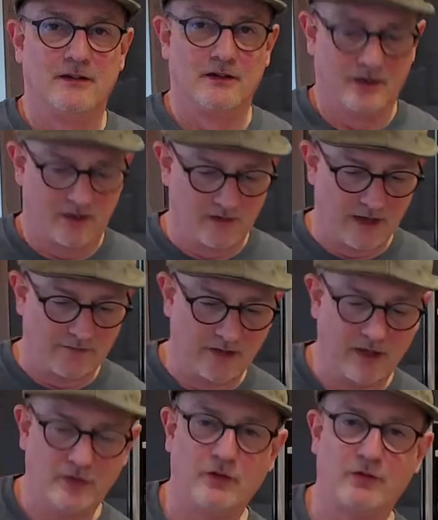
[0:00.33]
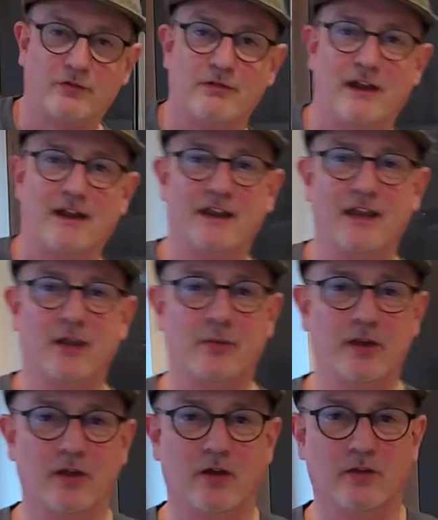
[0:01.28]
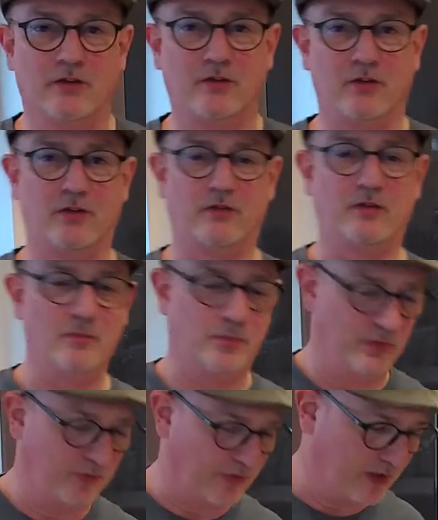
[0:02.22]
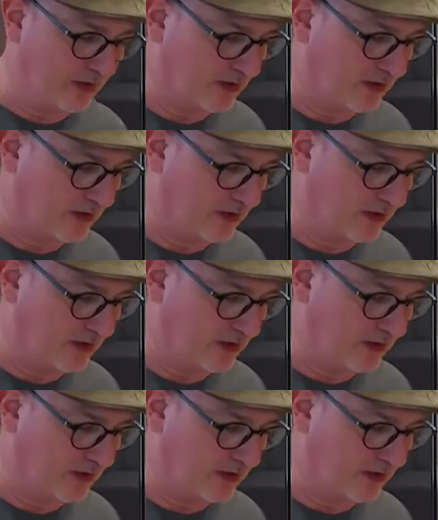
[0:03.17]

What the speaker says: Alright villagers, right, here we go. So the simple thing